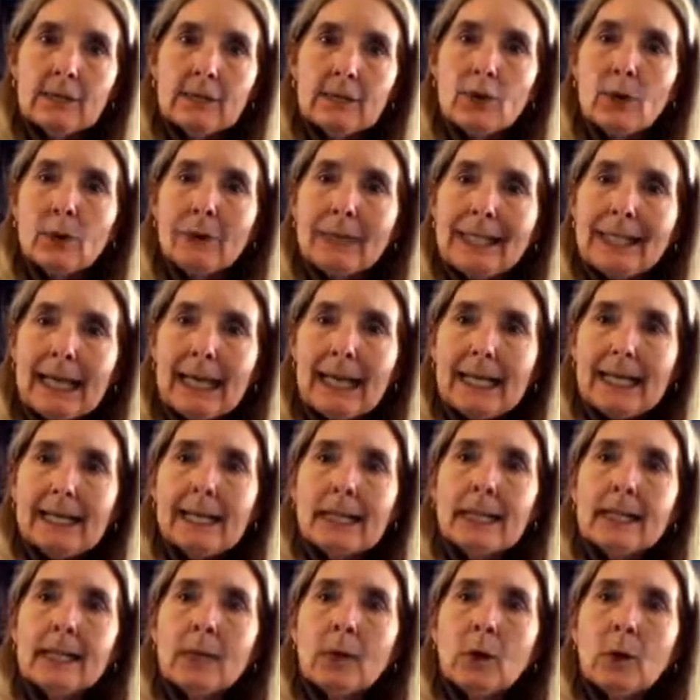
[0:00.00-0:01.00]
So
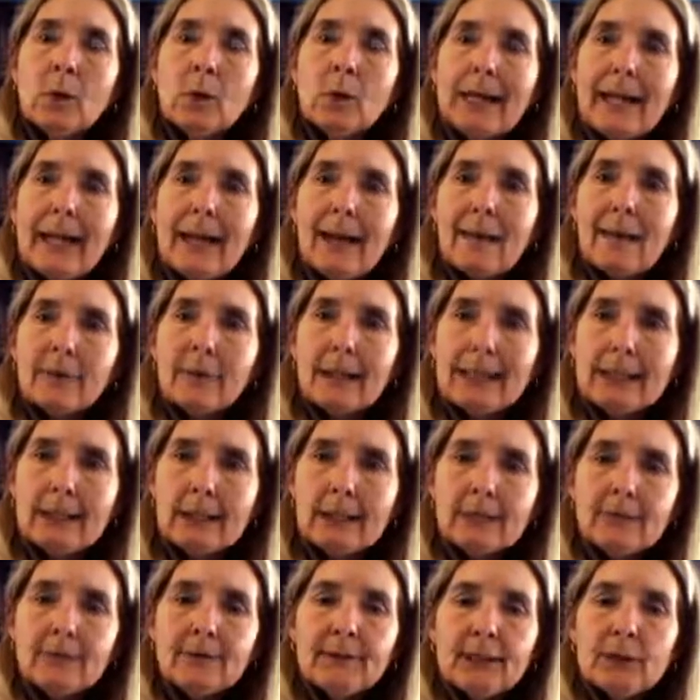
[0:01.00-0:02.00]
again, we have
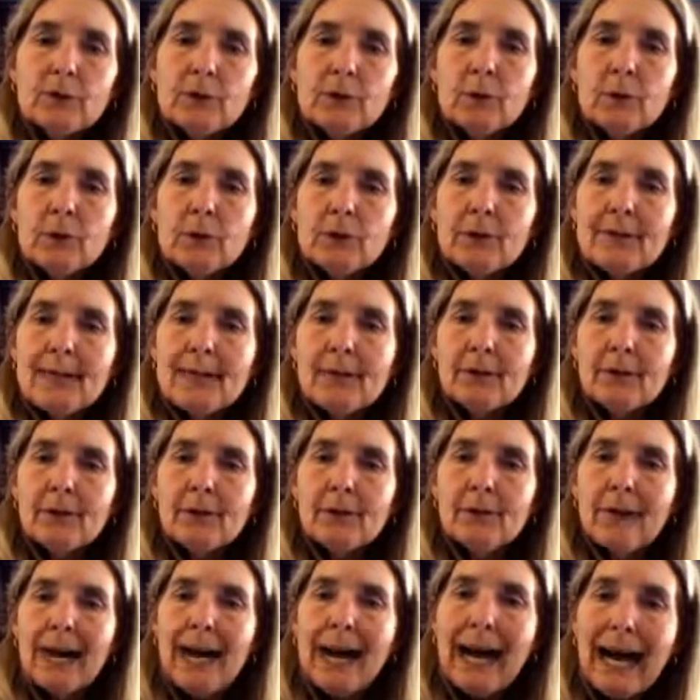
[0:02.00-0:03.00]
individuals that are
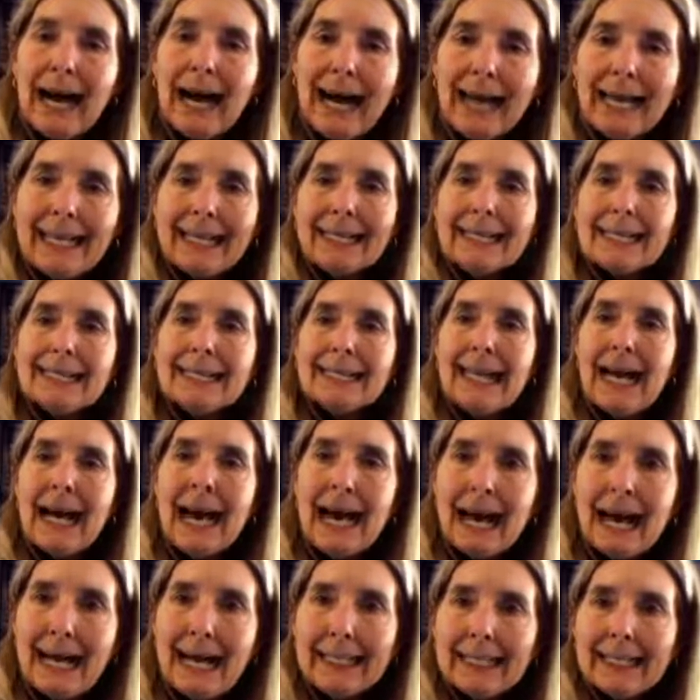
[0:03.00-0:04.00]
in the highest
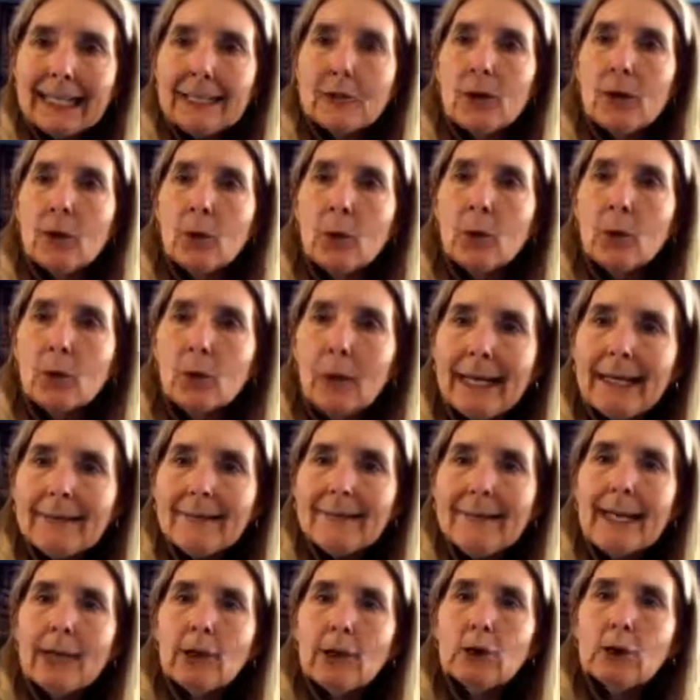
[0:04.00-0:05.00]

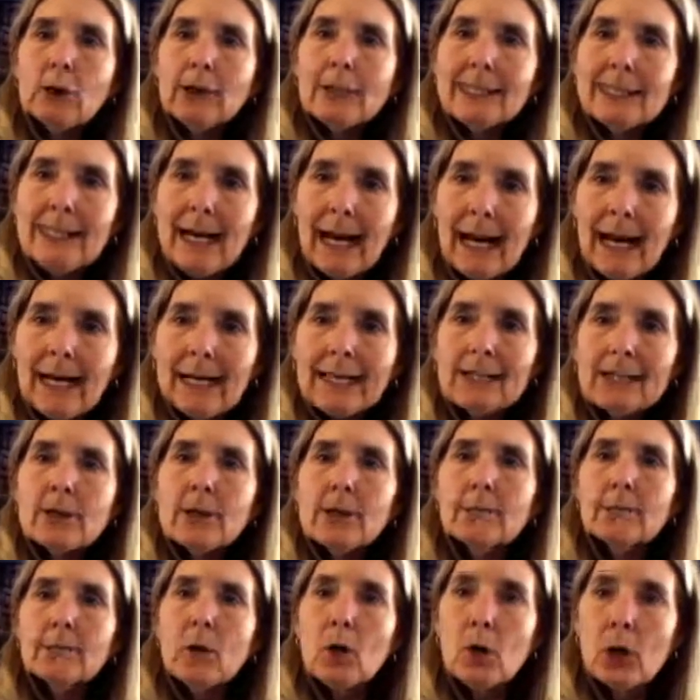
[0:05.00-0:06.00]
rate they could die
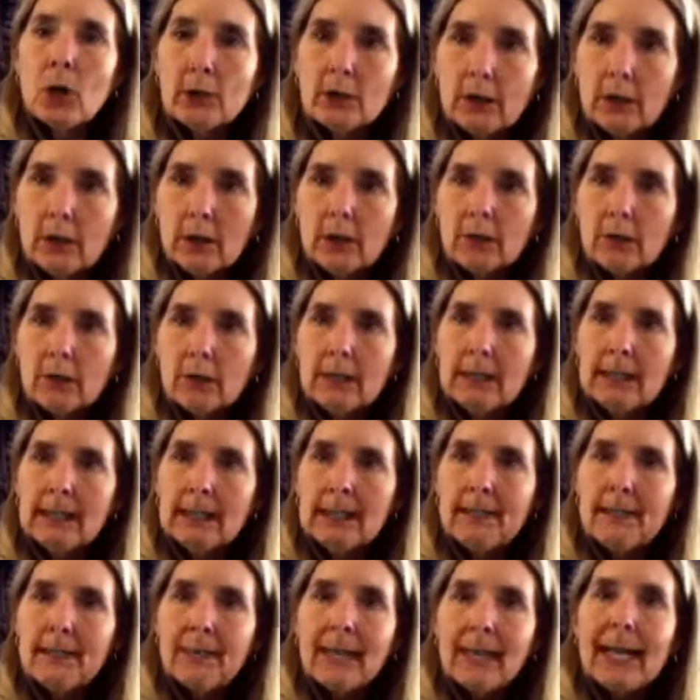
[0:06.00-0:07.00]
tomorrow,
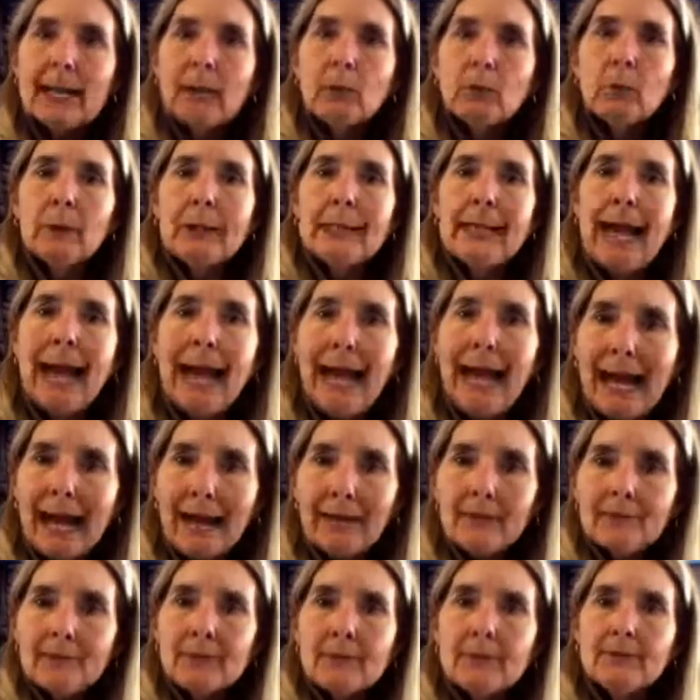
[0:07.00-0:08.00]
and we
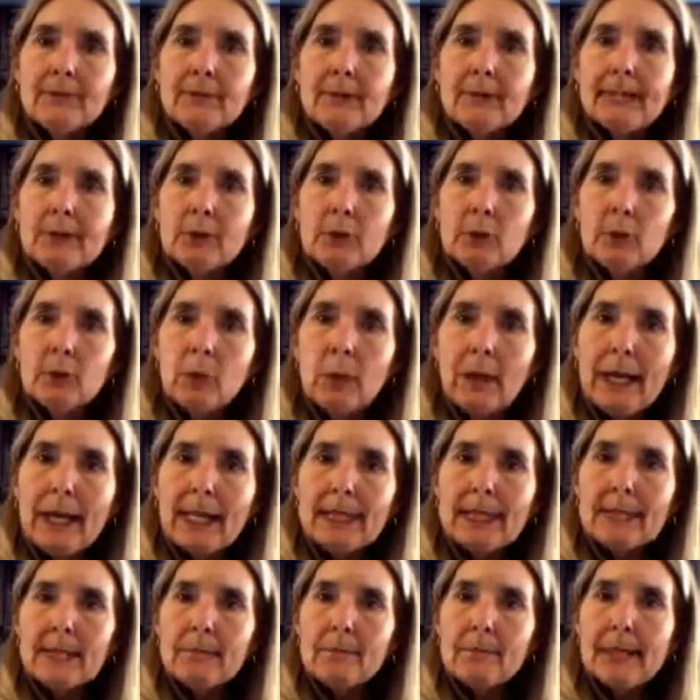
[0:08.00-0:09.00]
have to find a
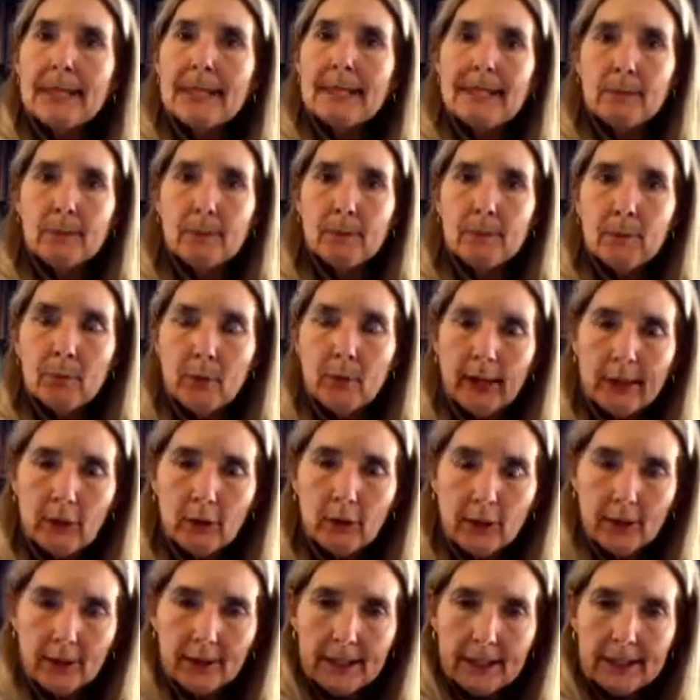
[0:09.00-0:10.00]
way to make them a
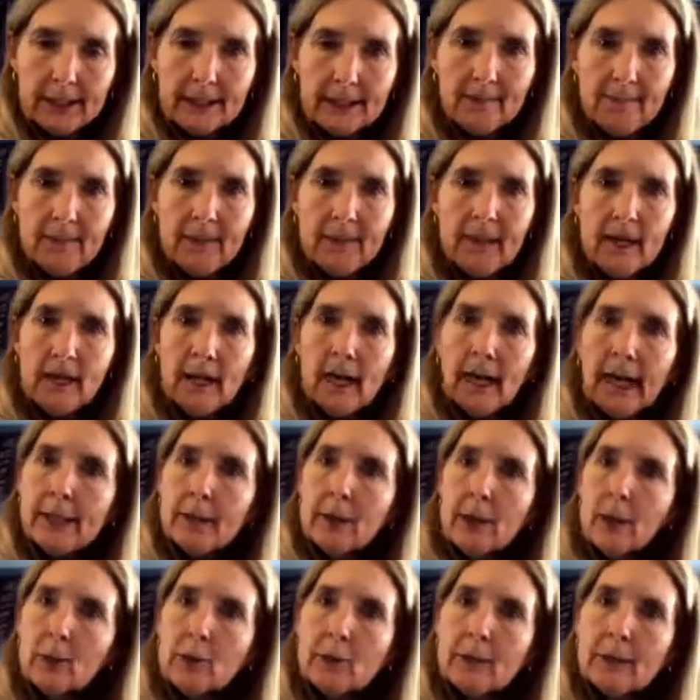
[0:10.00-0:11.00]
priority. I
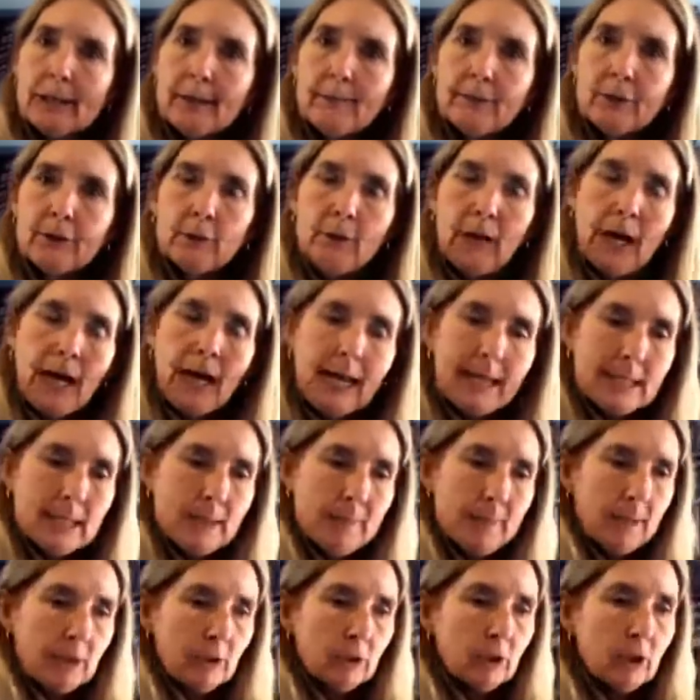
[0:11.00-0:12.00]
know Grandview
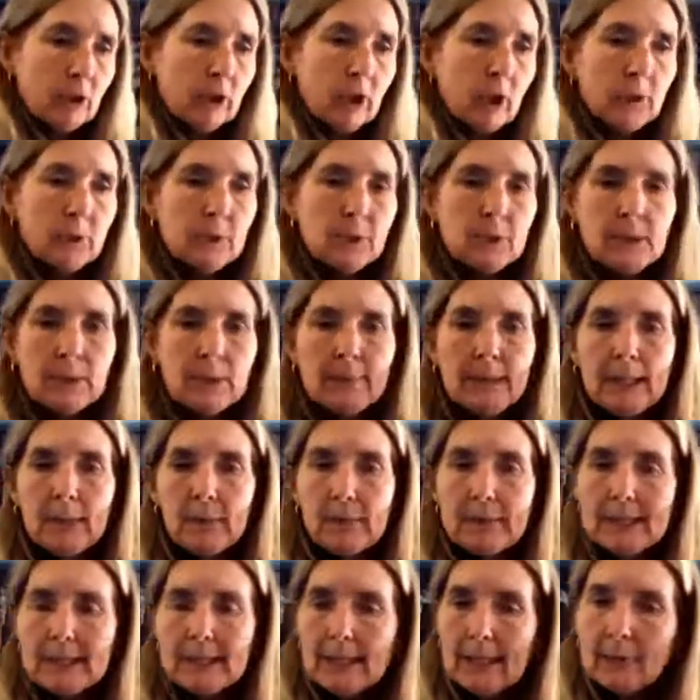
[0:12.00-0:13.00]
Hospital close to me
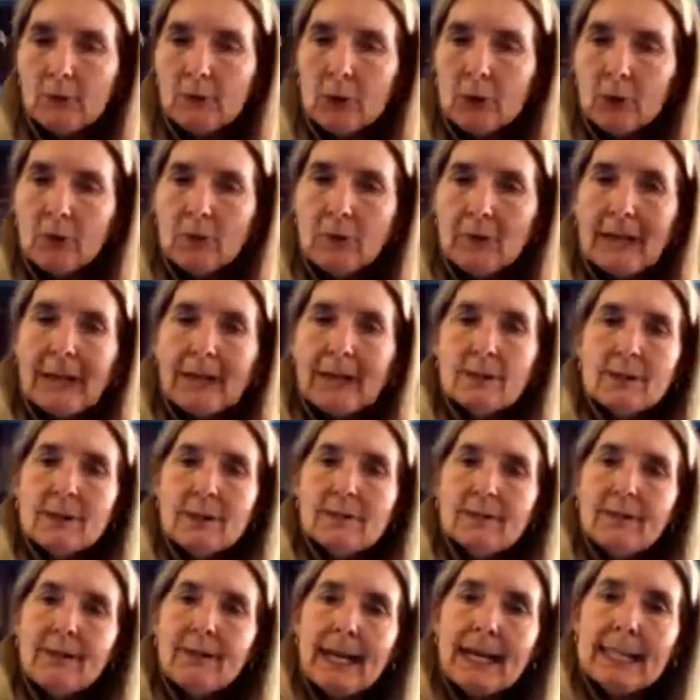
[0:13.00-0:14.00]
received
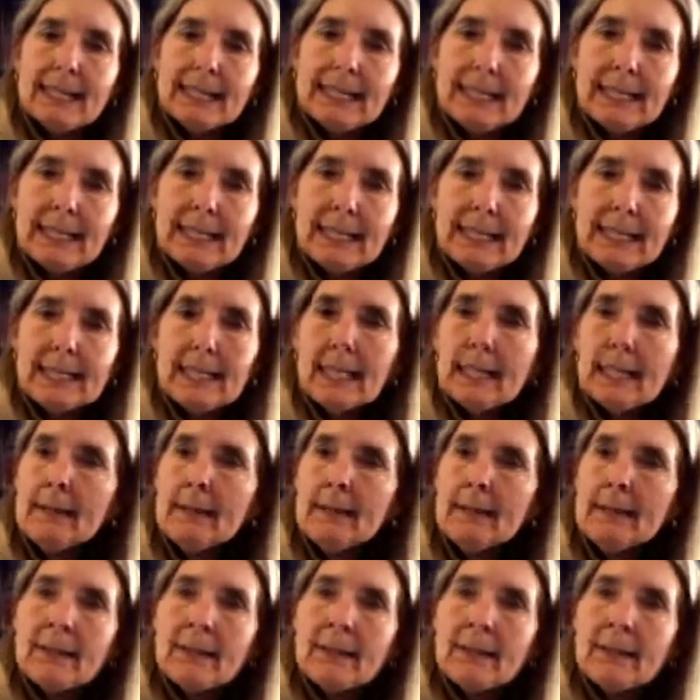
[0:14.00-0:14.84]
2,000 vaccines